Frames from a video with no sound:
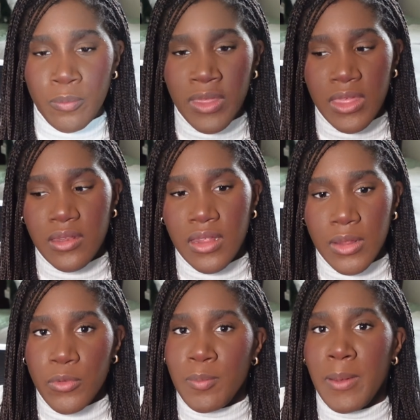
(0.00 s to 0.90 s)
me,
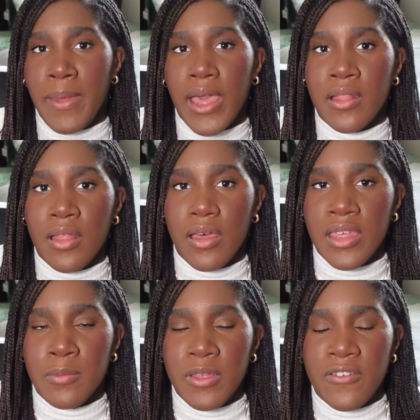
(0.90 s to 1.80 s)
dealing with my backlog
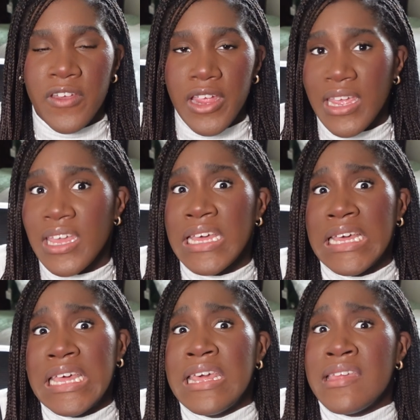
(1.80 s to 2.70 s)
can be a very
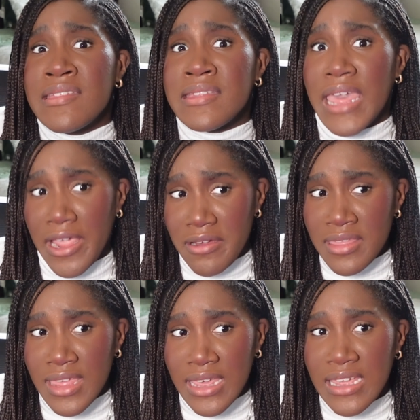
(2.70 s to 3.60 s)
scary
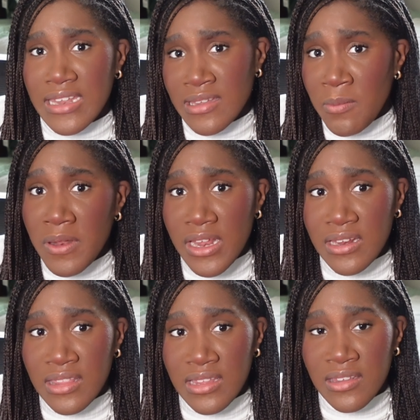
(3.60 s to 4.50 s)
thing and
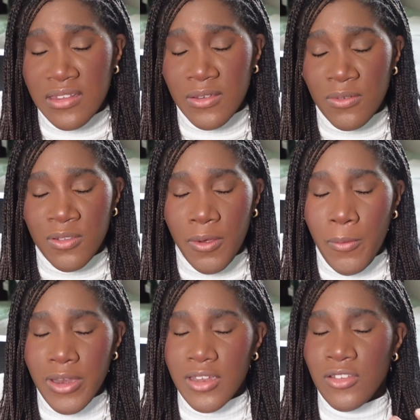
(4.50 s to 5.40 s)
intimidating thing to do. So I
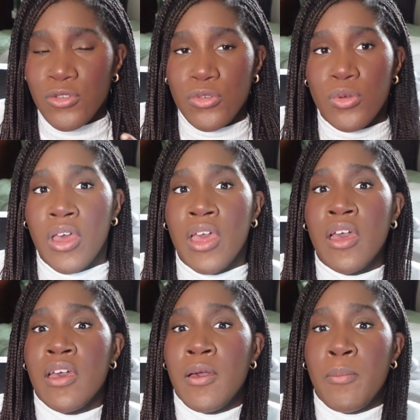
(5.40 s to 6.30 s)
wanted to
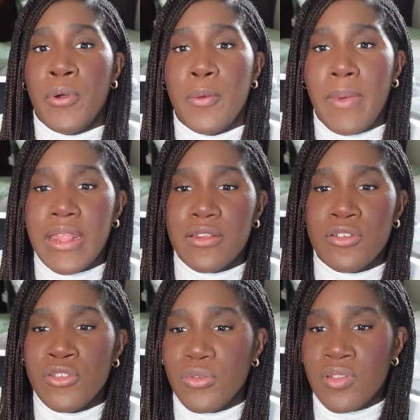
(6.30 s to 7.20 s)
put my little
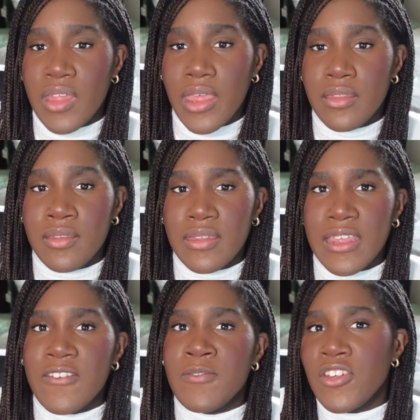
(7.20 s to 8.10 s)
two cents and
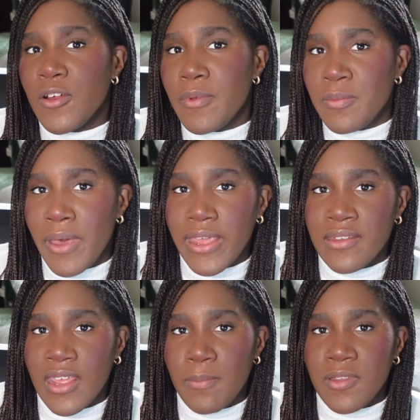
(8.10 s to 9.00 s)
give share with my
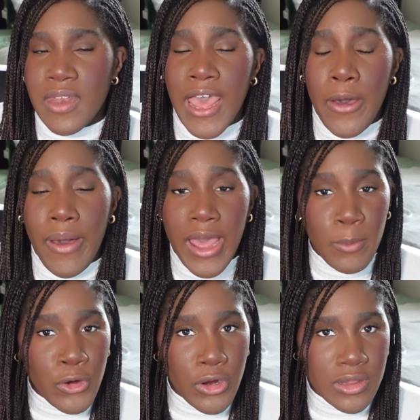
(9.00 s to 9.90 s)
tips and how
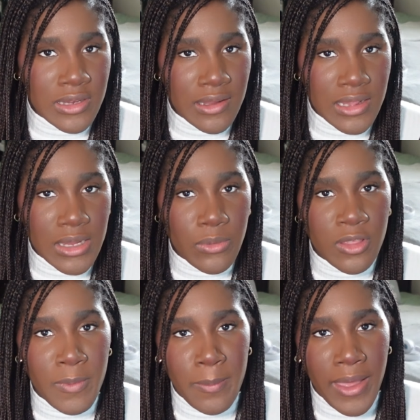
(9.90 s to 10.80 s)
I'm currently dealing with
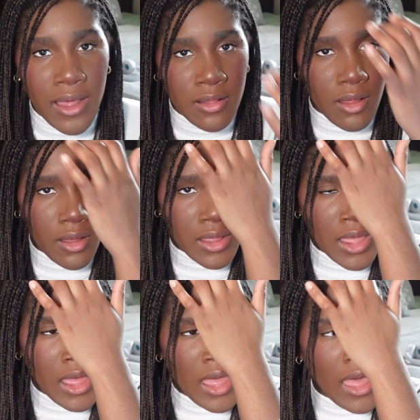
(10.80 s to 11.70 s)
my backlog.
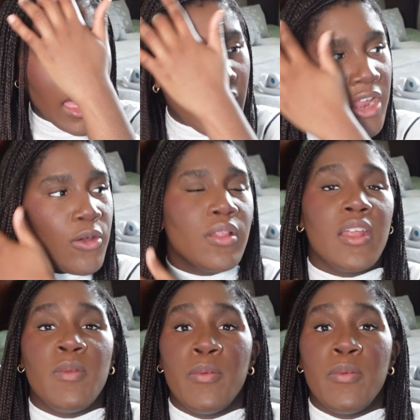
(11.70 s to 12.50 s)
I know a lot of